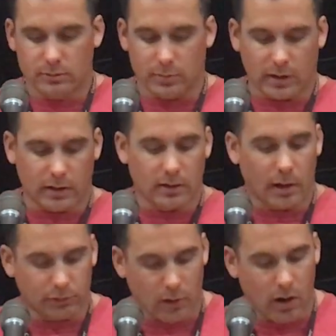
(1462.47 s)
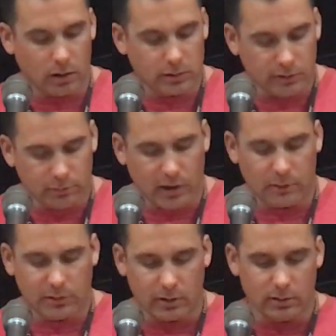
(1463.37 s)
But I was wrong.
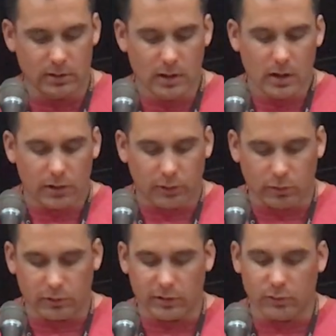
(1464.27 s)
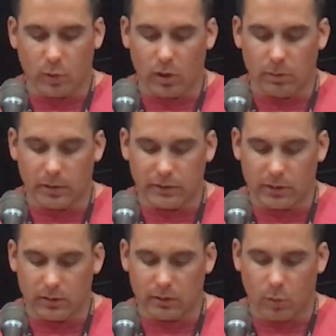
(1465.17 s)
Sometimes a soldier leaves war, but
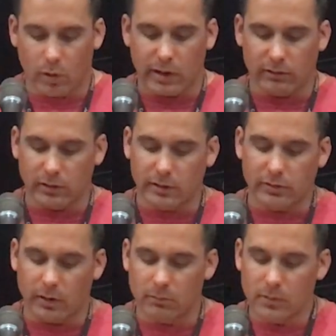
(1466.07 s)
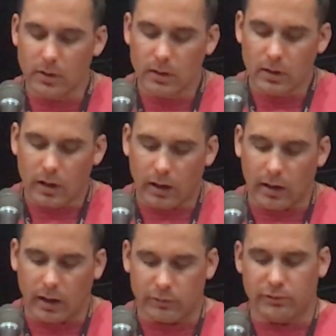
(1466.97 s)
the war never leaves them.
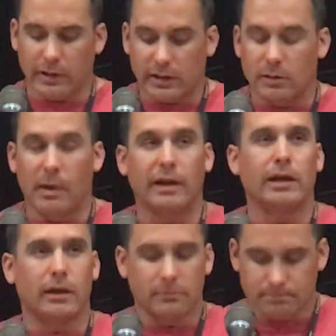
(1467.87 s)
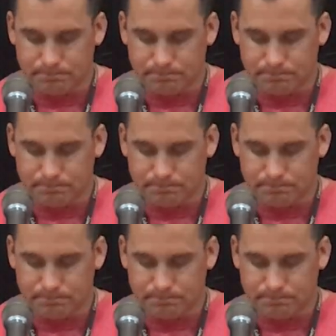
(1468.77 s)
I was drinking to medicate.